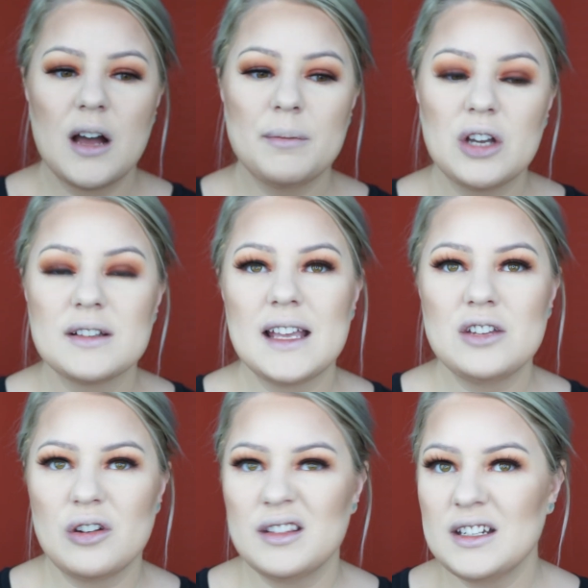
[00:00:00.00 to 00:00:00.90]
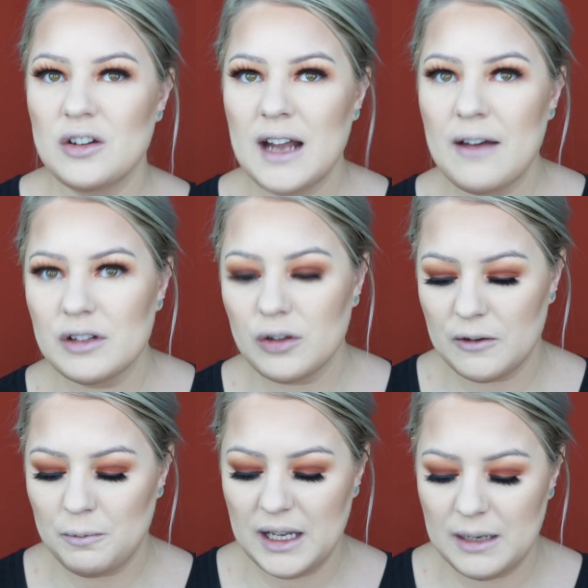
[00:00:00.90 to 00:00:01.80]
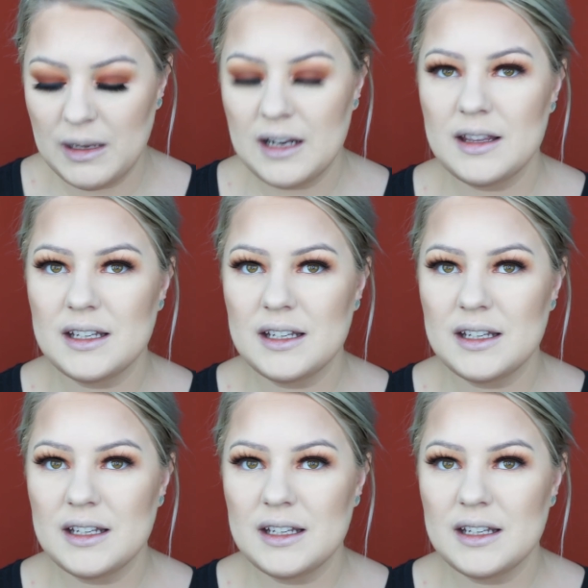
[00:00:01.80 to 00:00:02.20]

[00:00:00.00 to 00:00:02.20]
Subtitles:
because they don't have a lot of pigment.